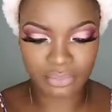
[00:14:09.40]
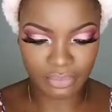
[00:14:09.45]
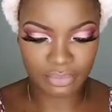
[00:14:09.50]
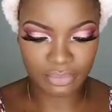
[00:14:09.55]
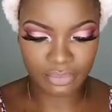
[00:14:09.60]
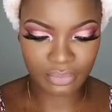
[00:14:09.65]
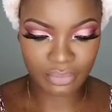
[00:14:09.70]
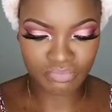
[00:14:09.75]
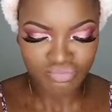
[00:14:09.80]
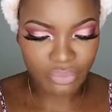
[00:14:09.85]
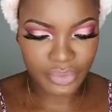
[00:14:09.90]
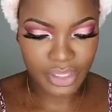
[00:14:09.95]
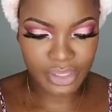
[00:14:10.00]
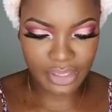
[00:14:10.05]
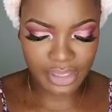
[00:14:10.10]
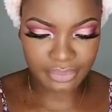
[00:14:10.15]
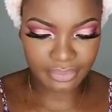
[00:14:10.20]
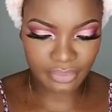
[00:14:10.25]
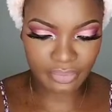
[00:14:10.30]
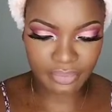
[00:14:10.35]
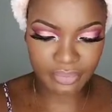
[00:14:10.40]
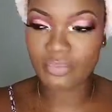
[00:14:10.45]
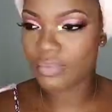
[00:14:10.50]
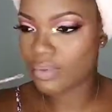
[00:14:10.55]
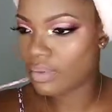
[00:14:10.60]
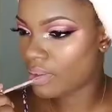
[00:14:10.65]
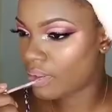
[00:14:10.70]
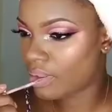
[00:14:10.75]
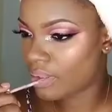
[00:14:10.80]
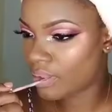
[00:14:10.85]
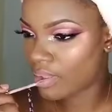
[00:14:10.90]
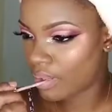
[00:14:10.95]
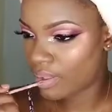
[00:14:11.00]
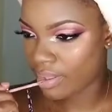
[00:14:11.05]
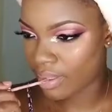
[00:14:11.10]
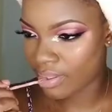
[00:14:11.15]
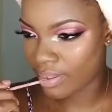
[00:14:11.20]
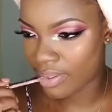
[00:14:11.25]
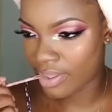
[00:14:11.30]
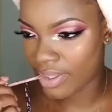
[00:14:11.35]
because of the
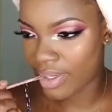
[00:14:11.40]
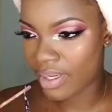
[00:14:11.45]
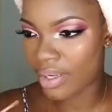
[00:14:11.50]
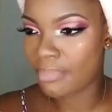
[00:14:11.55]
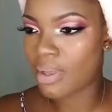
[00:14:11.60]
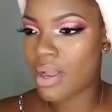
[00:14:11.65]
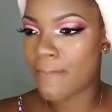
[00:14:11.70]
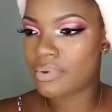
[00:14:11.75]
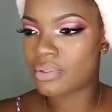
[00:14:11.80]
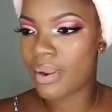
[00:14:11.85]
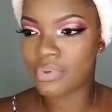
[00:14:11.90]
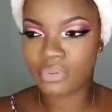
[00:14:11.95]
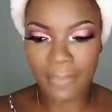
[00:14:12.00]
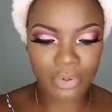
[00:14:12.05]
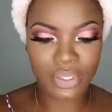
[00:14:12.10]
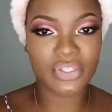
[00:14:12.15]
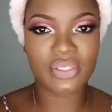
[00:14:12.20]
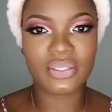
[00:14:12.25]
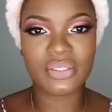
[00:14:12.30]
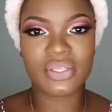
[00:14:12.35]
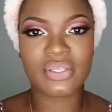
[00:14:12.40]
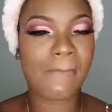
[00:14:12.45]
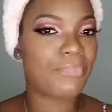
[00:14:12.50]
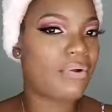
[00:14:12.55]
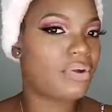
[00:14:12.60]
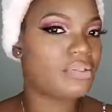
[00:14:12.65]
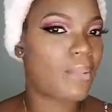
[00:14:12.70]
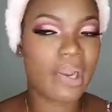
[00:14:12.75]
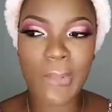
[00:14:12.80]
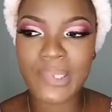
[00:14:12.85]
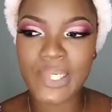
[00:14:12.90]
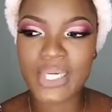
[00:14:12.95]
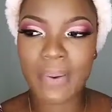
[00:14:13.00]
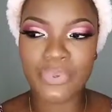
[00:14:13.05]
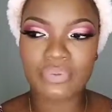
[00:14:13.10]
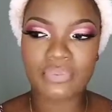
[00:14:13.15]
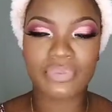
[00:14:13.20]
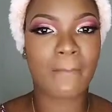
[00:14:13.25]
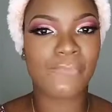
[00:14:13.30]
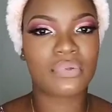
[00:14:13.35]
drama with the eyes, I
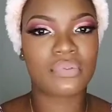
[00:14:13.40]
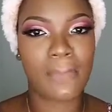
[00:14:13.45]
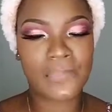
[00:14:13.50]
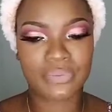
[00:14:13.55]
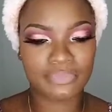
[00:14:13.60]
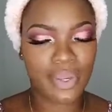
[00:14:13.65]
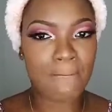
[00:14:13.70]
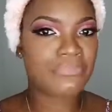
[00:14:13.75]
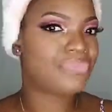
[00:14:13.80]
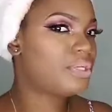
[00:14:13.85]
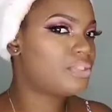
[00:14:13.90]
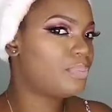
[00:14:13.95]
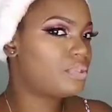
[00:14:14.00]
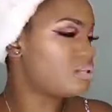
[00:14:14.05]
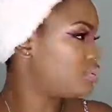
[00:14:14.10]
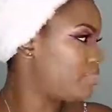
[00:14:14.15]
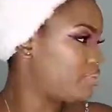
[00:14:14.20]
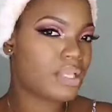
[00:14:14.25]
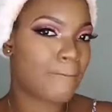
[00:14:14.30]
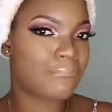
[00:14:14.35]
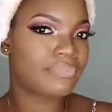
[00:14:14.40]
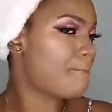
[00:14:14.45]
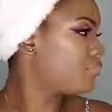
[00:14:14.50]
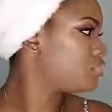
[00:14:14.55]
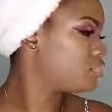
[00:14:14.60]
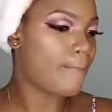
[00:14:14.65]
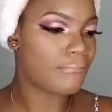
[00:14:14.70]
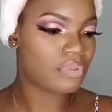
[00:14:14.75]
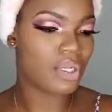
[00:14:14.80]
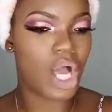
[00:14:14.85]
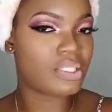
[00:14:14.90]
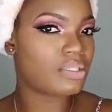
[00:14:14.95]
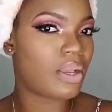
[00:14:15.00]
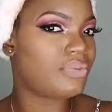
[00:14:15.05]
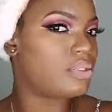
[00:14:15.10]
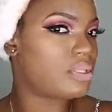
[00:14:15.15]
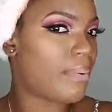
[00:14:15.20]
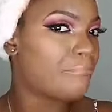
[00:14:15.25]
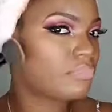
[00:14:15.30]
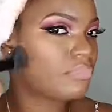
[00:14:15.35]
decided to go with this lip color
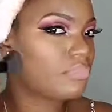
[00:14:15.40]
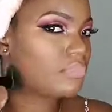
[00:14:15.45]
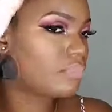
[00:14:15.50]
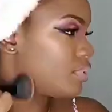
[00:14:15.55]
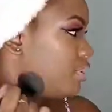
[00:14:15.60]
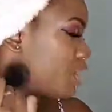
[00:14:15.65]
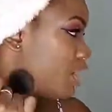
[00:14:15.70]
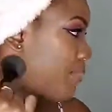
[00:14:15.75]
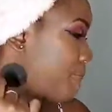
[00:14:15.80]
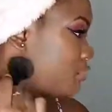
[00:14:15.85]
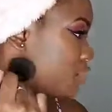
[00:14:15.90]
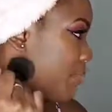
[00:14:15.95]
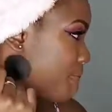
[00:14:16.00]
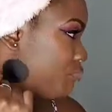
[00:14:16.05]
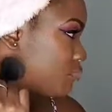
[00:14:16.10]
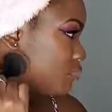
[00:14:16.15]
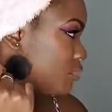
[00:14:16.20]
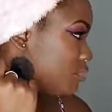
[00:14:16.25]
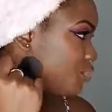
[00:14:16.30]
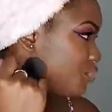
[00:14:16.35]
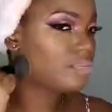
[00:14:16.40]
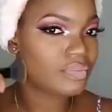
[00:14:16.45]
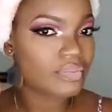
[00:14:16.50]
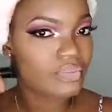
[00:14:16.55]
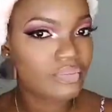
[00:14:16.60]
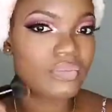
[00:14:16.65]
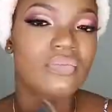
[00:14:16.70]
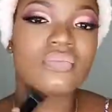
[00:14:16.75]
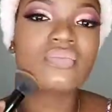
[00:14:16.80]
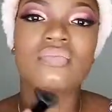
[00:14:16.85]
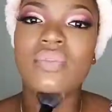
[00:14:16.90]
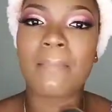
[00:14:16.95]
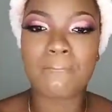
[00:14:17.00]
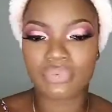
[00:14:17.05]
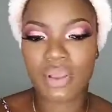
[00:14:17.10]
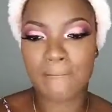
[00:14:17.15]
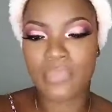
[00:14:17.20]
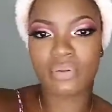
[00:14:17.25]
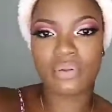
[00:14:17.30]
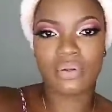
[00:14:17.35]
and top it off
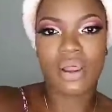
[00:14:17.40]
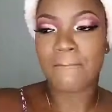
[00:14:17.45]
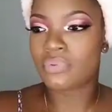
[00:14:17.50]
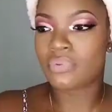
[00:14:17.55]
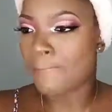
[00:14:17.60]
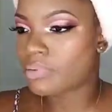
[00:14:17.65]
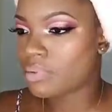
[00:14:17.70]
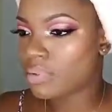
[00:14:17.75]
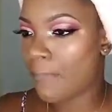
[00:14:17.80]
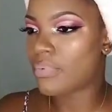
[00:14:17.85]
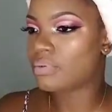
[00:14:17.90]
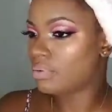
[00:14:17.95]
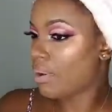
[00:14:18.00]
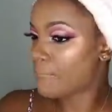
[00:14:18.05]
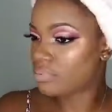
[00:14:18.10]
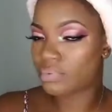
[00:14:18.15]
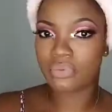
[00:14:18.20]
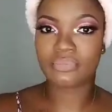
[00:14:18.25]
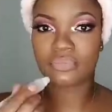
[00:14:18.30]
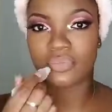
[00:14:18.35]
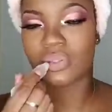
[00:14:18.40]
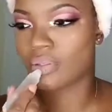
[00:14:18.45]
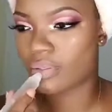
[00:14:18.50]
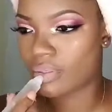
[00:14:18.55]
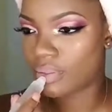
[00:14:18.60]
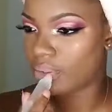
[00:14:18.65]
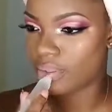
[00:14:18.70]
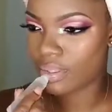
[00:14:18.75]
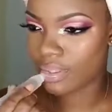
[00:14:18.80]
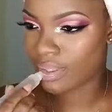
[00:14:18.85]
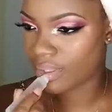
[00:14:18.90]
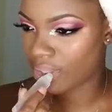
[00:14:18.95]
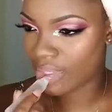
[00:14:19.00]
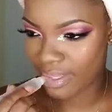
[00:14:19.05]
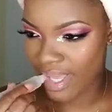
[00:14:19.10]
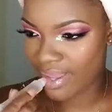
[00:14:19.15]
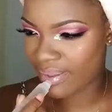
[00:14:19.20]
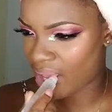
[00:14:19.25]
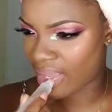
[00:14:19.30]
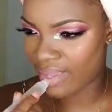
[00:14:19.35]
with a
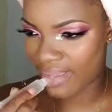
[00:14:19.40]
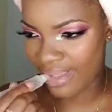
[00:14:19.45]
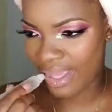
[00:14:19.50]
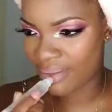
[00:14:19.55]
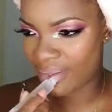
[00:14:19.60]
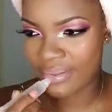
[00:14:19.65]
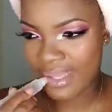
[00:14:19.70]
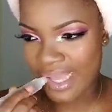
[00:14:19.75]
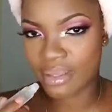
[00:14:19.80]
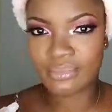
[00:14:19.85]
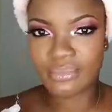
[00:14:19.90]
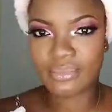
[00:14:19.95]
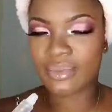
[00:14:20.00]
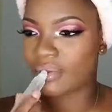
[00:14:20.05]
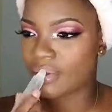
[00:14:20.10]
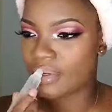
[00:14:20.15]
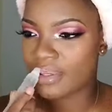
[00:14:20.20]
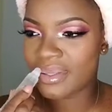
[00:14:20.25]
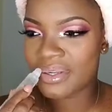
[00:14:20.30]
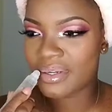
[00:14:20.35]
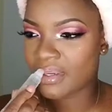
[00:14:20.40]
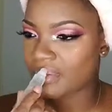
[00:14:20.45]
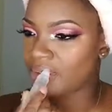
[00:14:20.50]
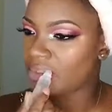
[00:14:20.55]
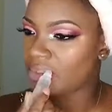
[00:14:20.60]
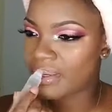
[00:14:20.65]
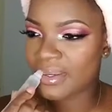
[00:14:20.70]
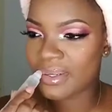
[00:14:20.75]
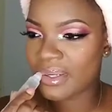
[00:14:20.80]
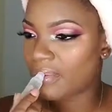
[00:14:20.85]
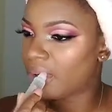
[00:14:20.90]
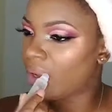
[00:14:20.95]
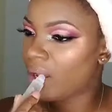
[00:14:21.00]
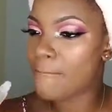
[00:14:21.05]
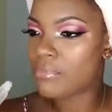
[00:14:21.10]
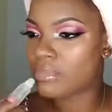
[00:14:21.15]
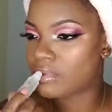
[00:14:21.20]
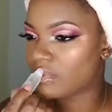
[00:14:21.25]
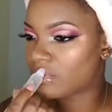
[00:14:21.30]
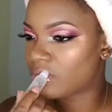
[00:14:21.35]
NYX clear gloss. So
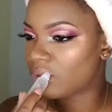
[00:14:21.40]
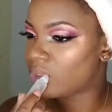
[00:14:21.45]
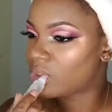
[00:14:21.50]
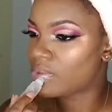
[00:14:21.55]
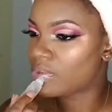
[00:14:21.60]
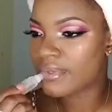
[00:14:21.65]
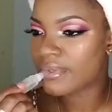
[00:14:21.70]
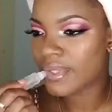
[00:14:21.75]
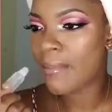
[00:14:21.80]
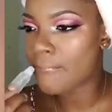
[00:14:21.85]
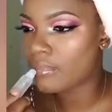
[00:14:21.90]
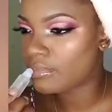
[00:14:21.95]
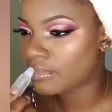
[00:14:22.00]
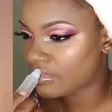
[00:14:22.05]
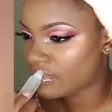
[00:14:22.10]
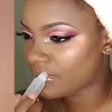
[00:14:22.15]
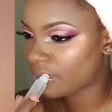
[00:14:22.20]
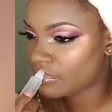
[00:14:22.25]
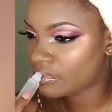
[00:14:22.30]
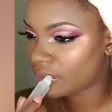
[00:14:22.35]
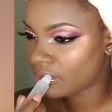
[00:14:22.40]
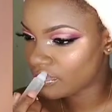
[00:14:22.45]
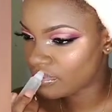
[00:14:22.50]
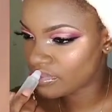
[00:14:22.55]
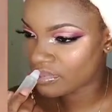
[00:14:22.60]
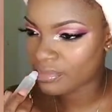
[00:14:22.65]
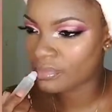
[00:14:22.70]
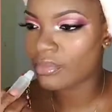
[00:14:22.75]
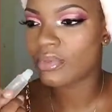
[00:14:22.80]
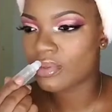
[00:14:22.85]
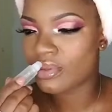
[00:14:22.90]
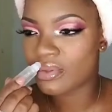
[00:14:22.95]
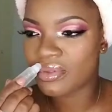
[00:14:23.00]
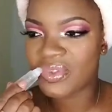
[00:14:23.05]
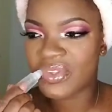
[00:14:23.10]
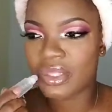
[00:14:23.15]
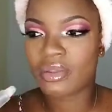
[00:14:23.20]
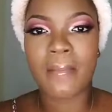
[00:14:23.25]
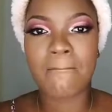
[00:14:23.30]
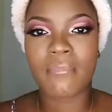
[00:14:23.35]
the lipstick is Milani
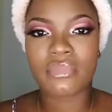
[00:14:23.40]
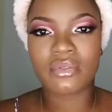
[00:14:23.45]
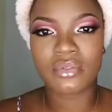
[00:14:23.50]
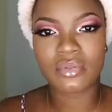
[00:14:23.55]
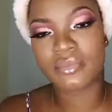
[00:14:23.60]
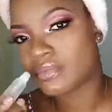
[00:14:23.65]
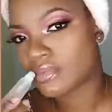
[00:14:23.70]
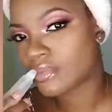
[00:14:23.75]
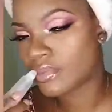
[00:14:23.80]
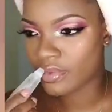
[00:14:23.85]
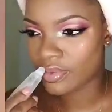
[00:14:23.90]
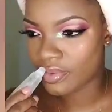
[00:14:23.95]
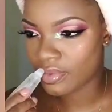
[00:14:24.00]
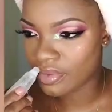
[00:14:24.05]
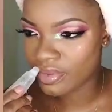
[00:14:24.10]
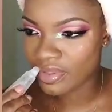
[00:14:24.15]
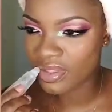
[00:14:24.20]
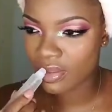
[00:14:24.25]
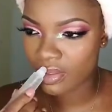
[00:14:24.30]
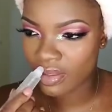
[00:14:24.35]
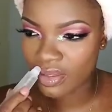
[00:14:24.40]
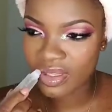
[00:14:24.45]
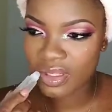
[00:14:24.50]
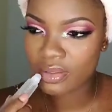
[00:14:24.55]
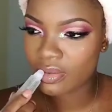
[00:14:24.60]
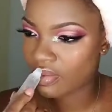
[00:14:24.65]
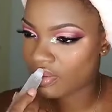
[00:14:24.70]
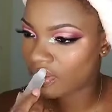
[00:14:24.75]
Amore Matte in the shade Adorable,